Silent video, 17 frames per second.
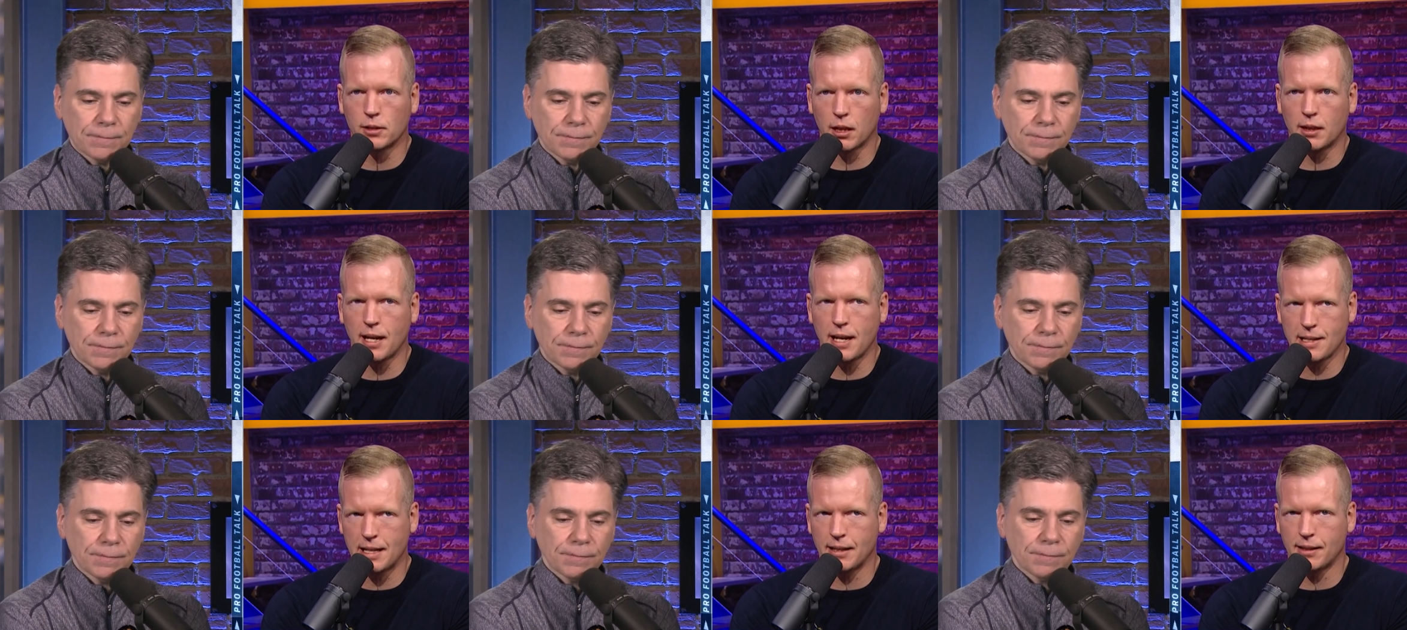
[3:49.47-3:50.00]
Speaker 1: to
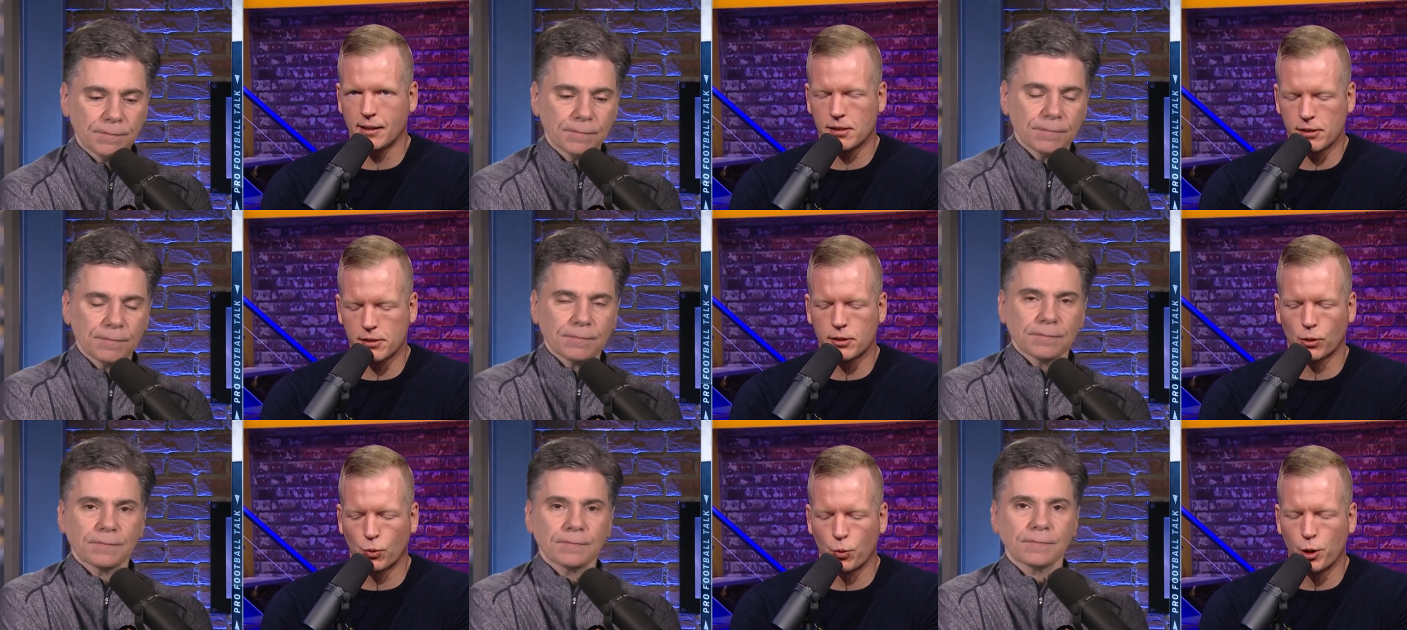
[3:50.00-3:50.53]
think that this
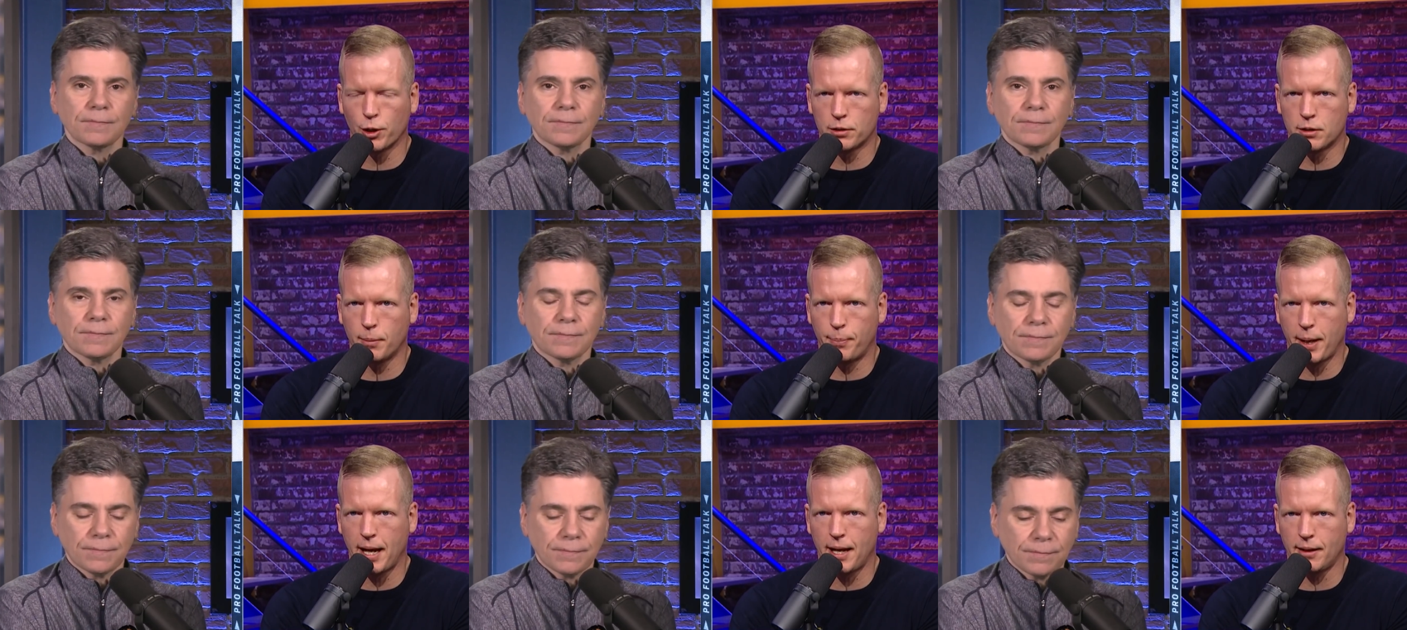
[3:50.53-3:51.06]
is a real
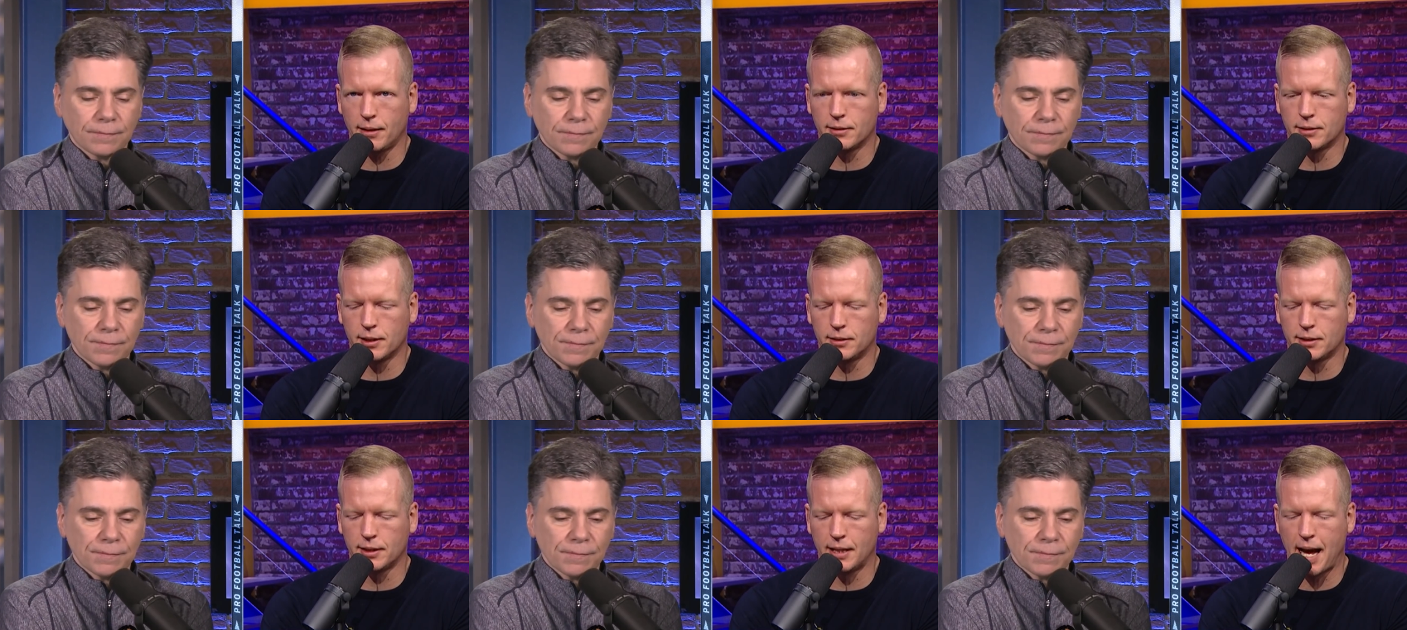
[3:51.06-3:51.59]
debate in
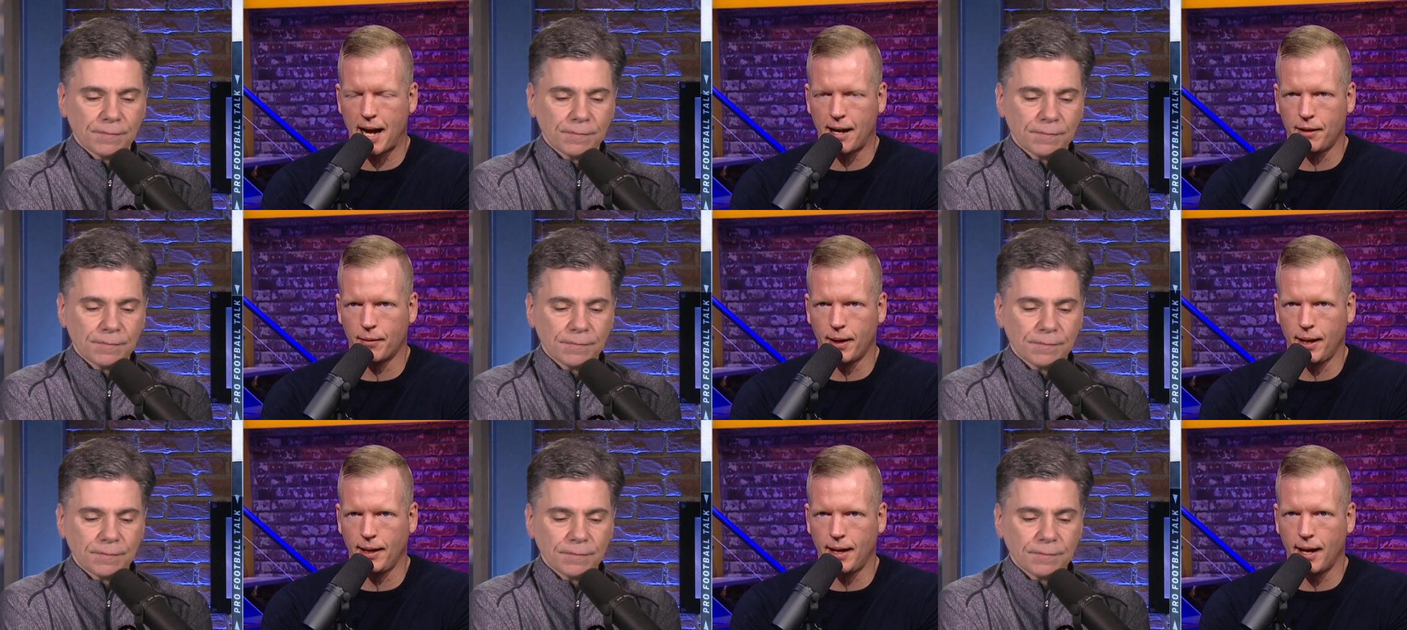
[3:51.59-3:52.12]
Cincinnati
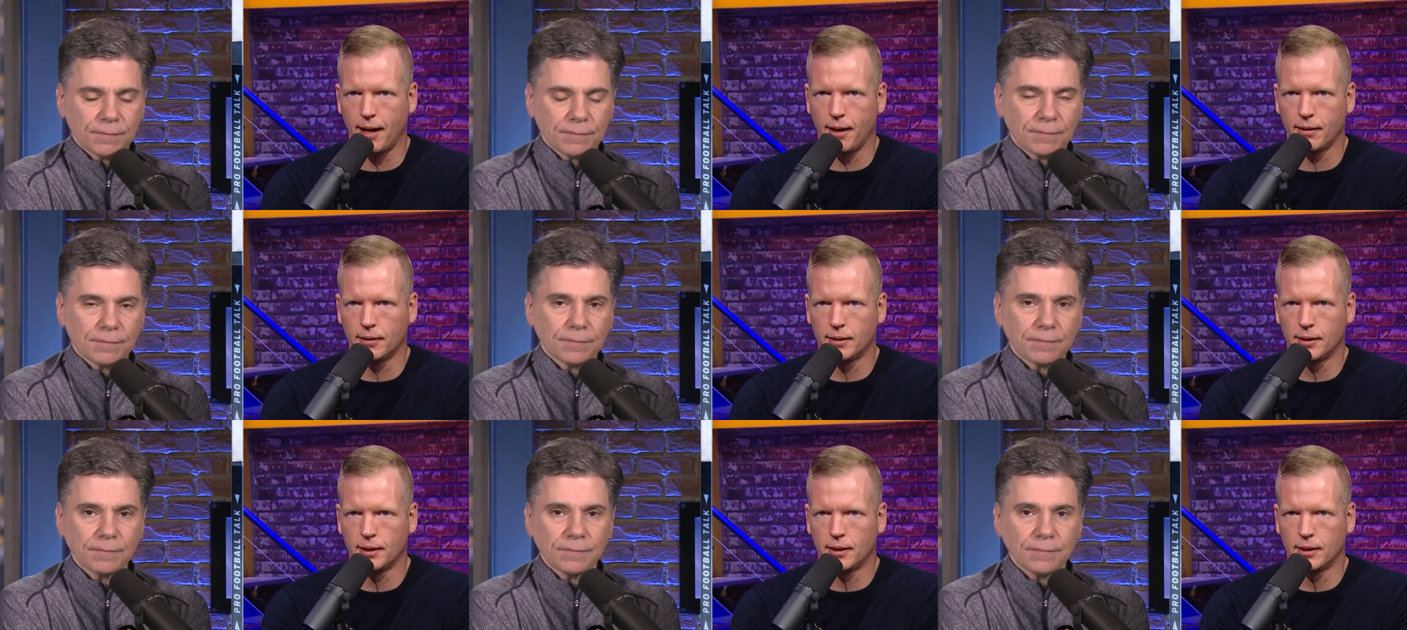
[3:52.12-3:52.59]
right now.